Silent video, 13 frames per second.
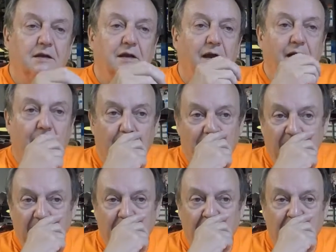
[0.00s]

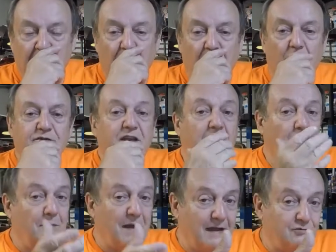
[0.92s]
Well,
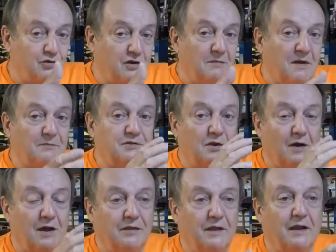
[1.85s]
saddlebags will come up, so
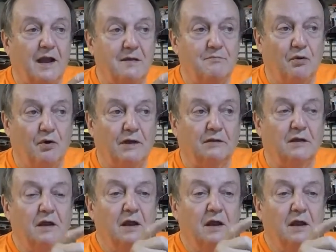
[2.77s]
I think I put